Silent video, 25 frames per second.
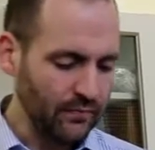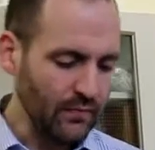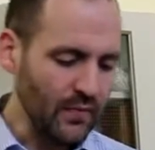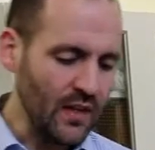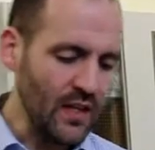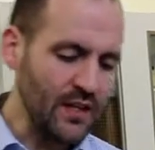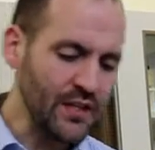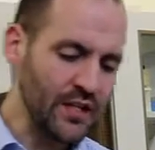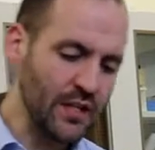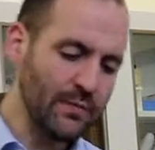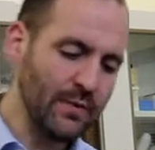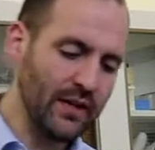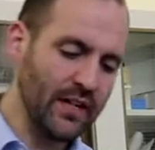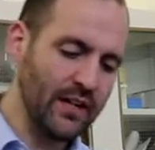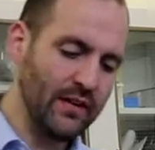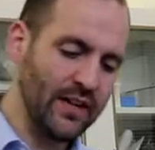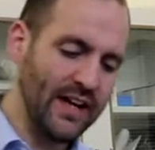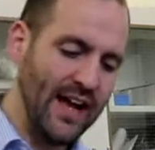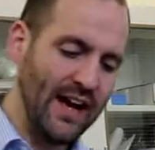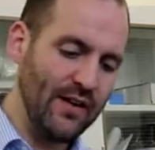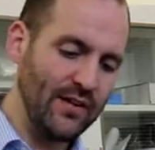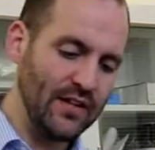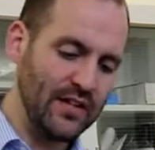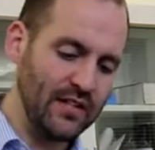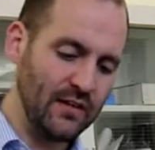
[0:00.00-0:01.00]
So by going
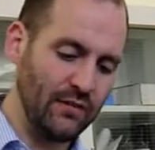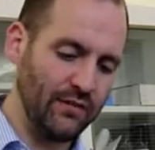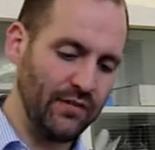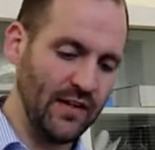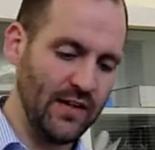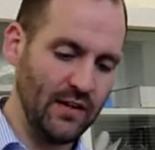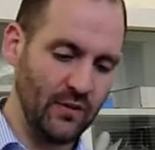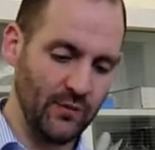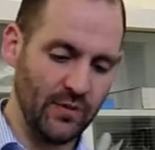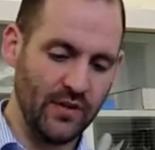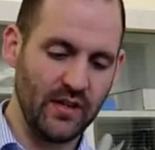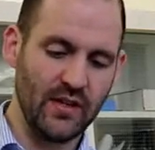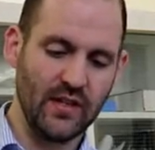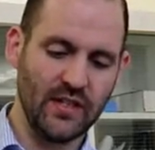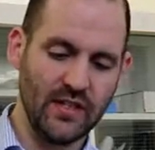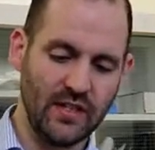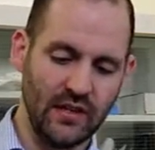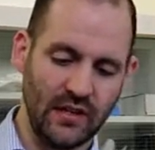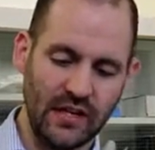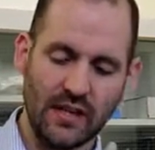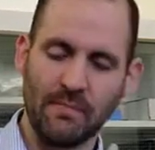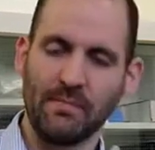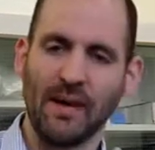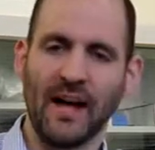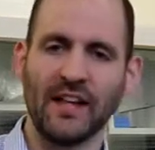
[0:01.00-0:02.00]
out into the field with an
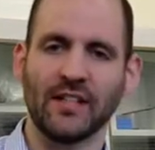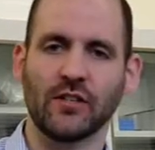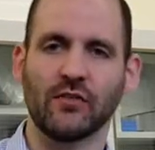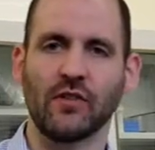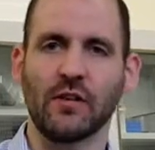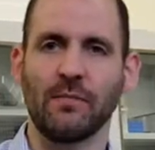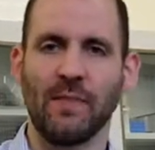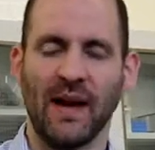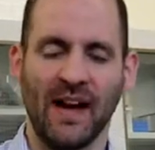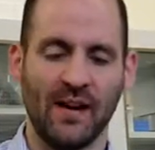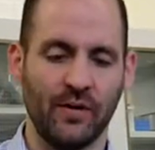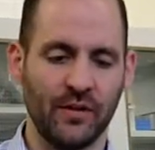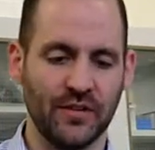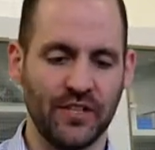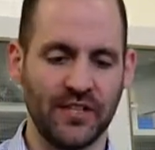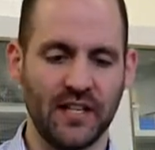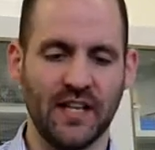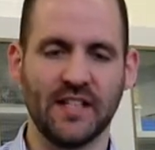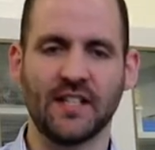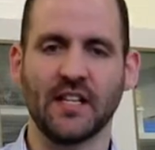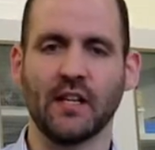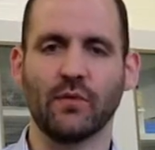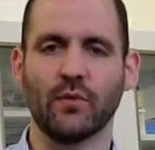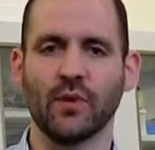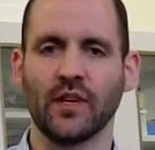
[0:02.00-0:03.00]
entirely battery-powered
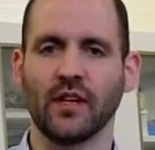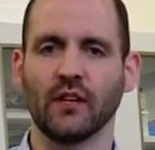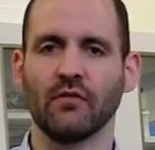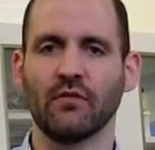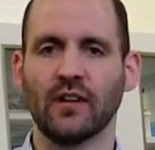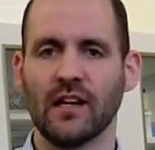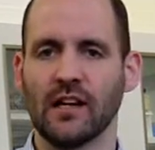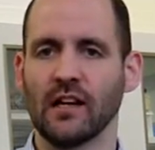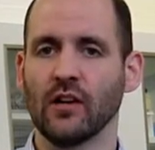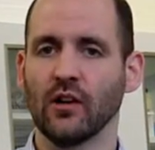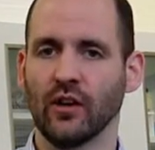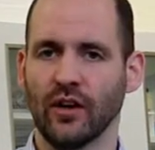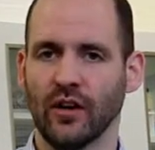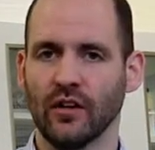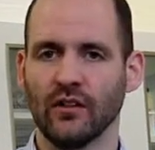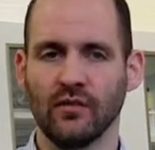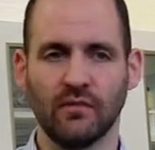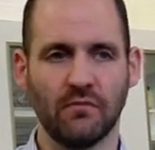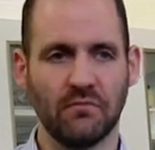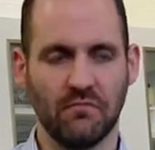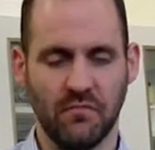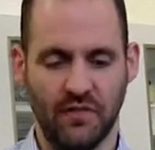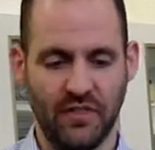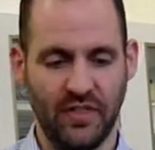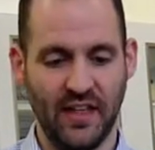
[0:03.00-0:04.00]
setup, we can really look at
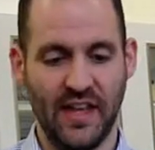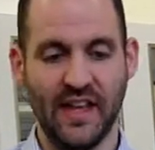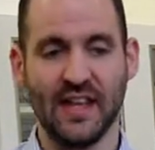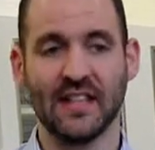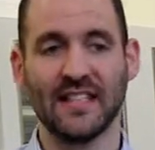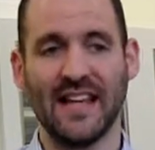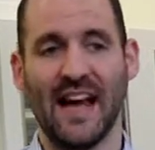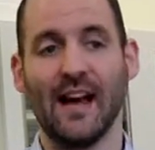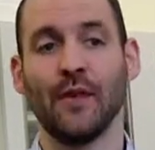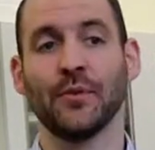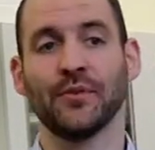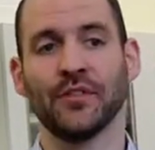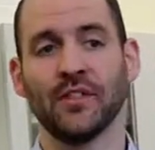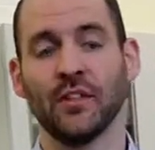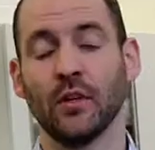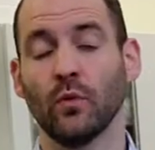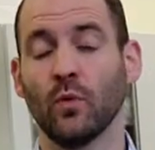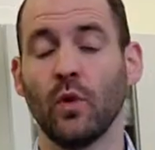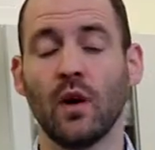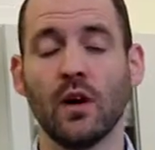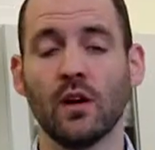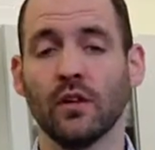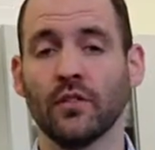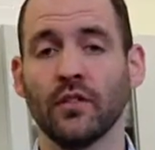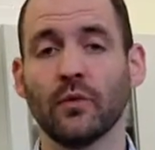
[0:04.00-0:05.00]
things out in the
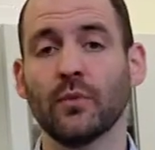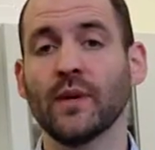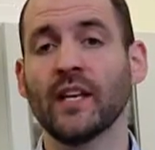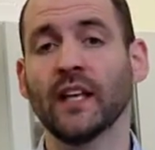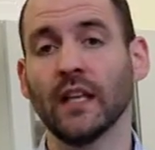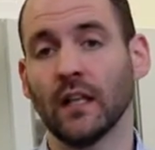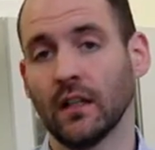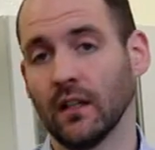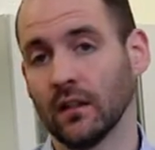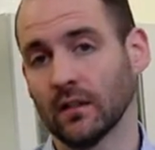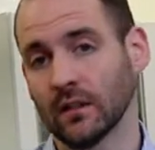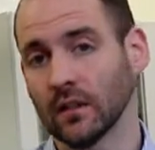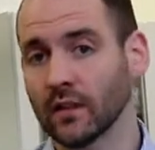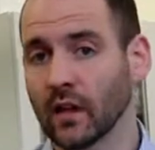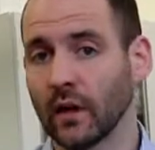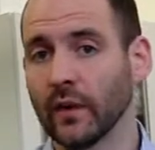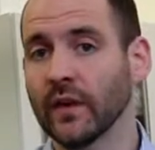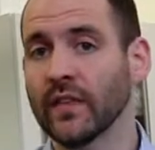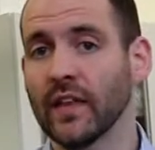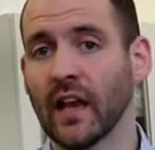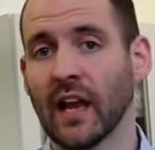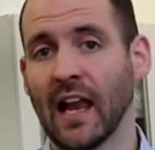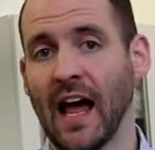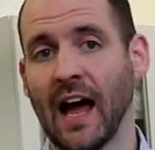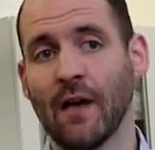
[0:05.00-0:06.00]
wild that we can't grow
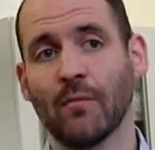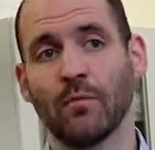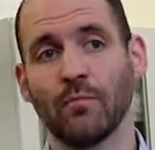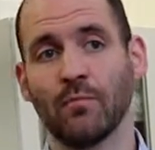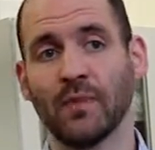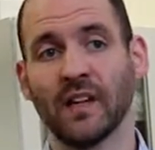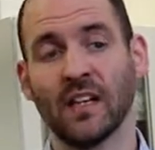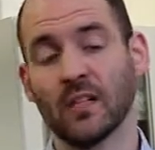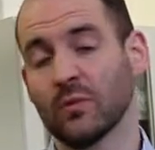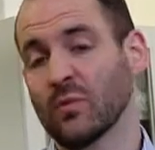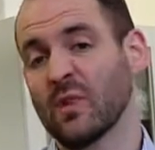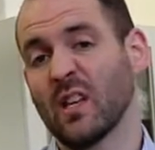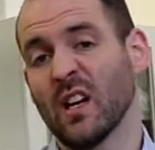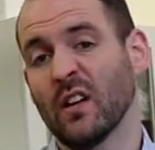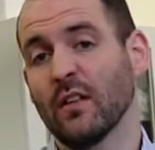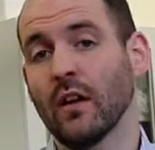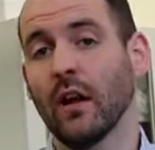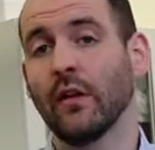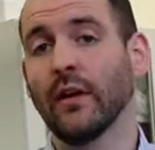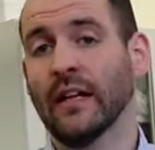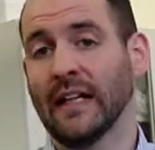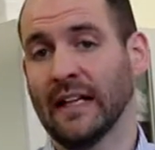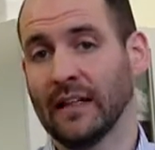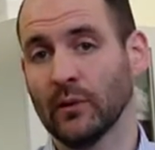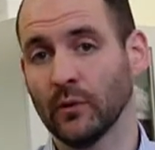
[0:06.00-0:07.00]
in the lab because we don't
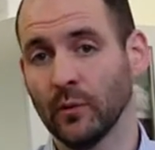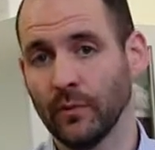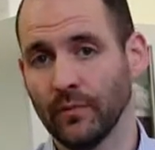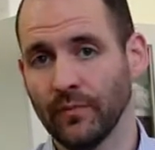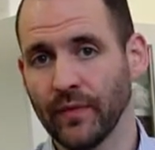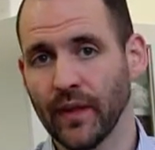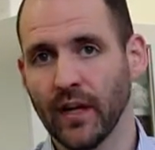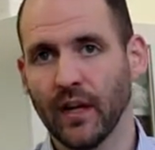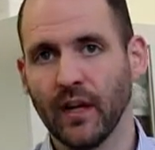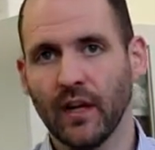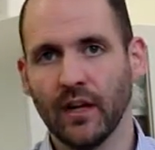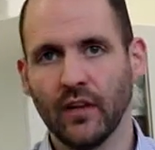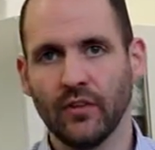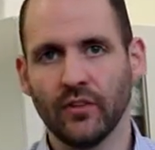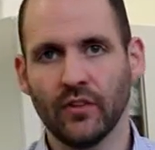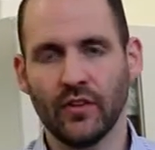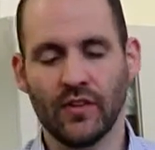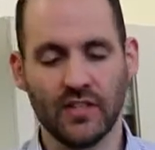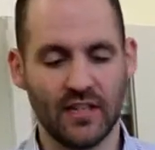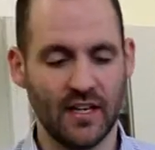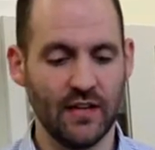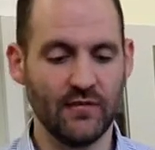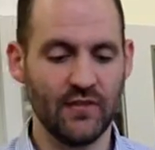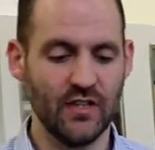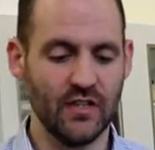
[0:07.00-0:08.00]
know how. So
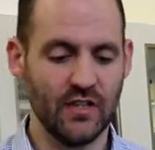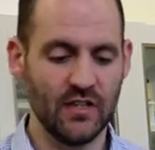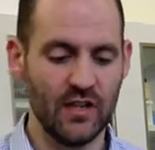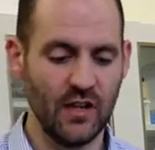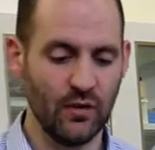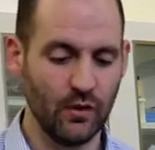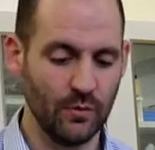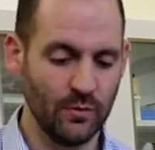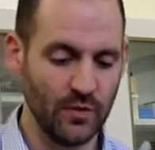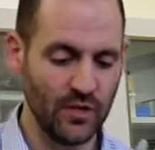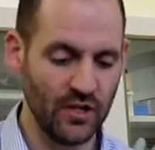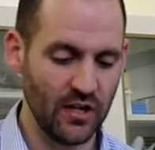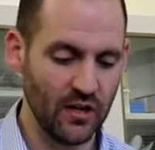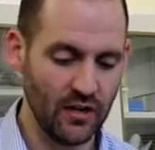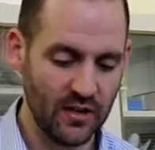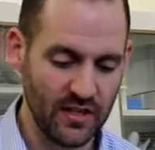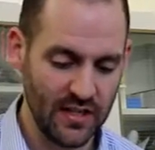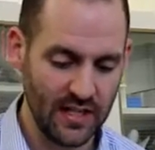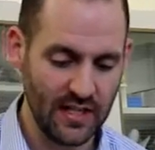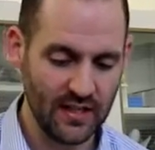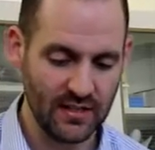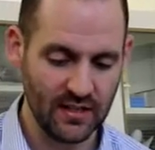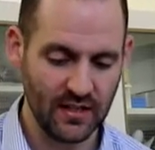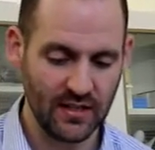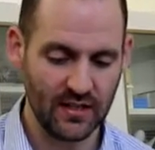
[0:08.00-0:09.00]
this gives us new
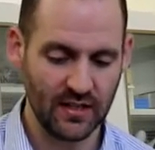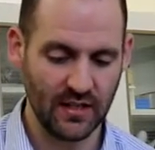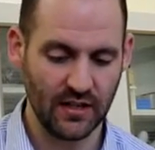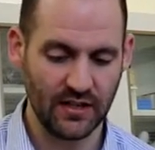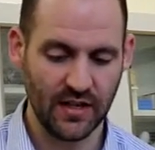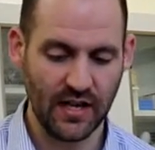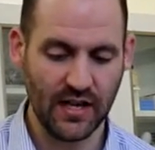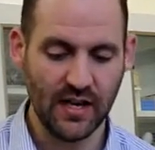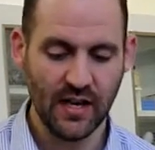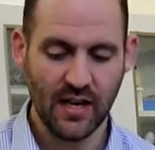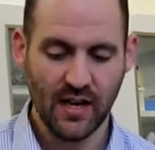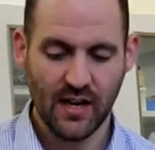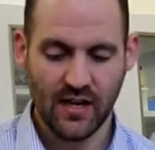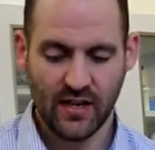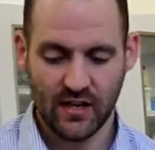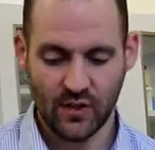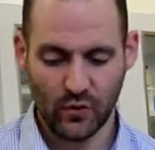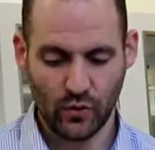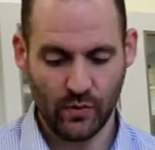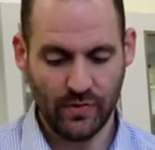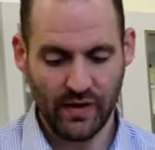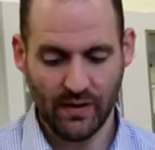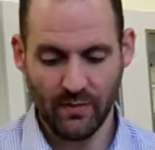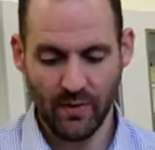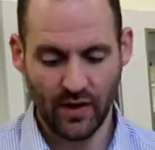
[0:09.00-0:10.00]
opportunities to study
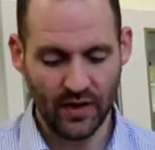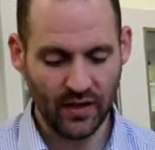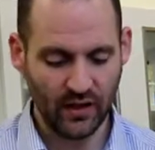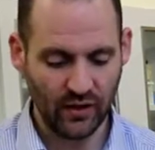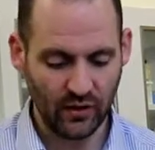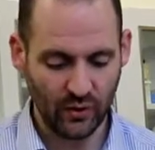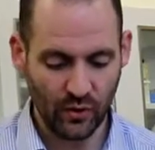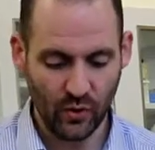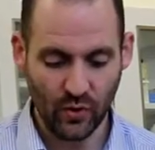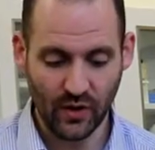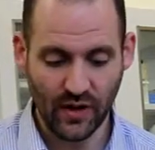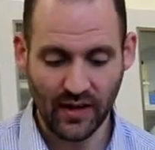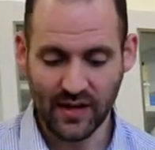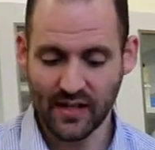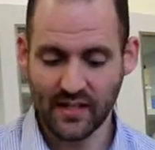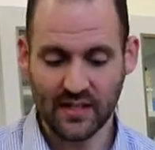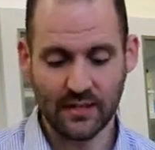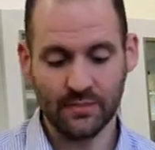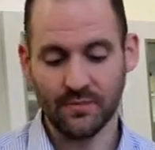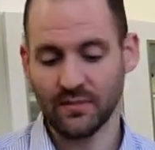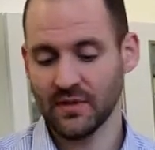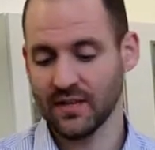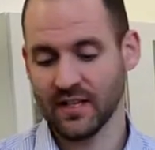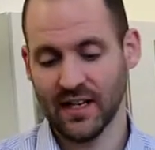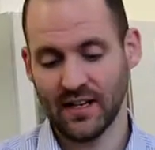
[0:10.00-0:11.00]
swimming
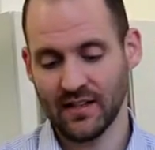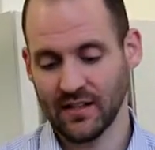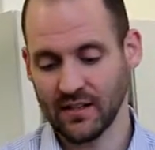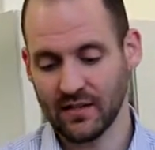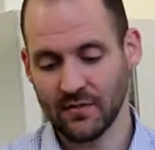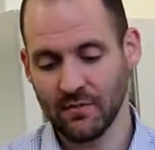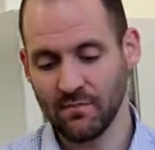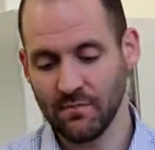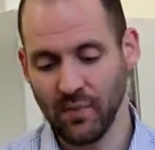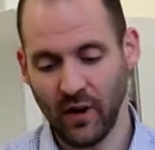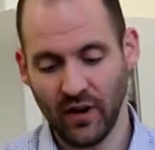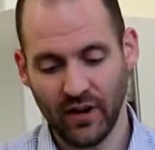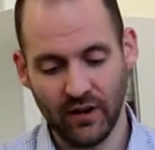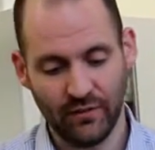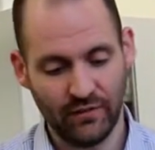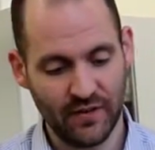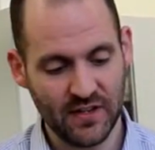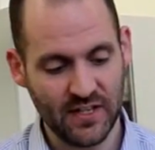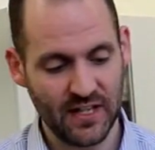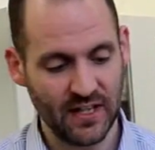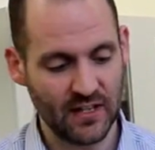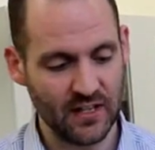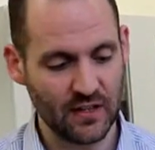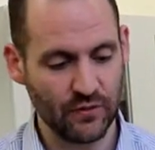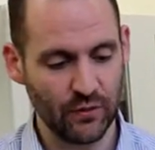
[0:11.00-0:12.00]
microorganisms and
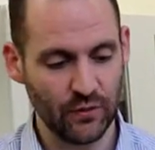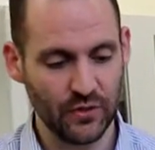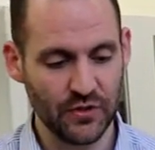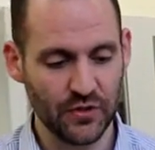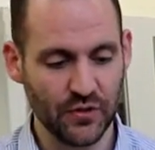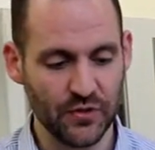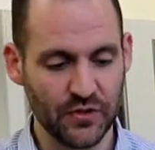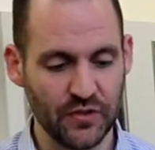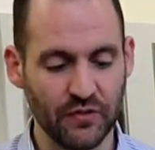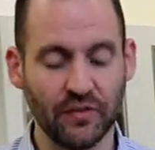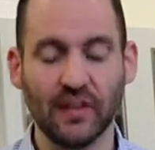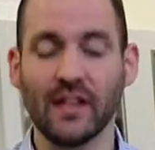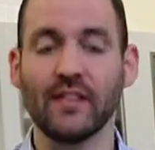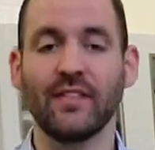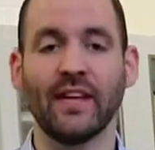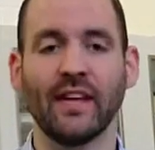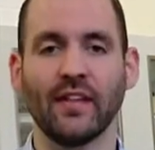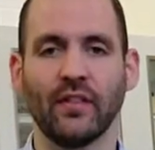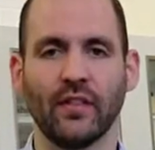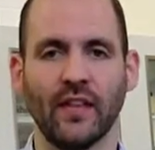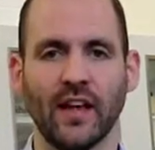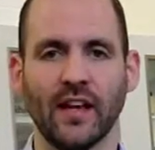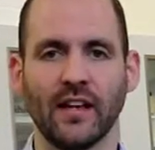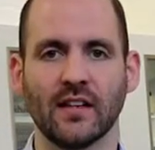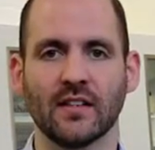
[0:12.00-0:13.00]
biophysics of all sorts of
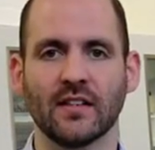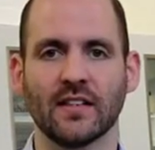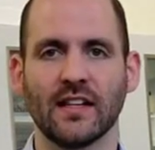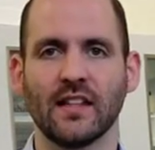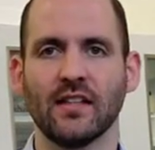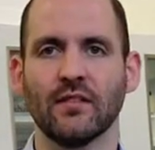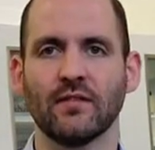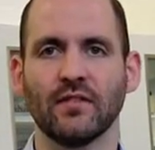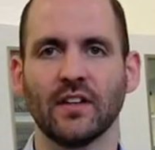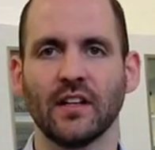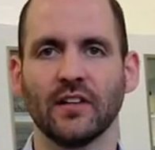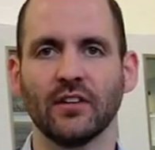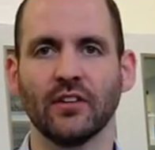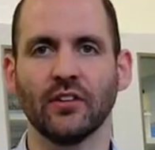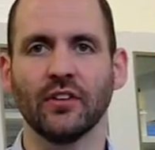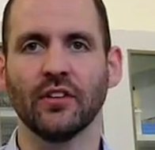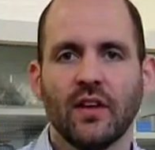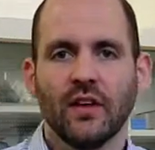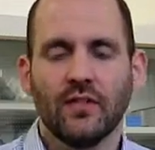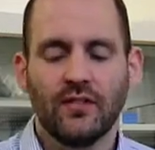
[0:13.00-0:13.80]
living things in the field.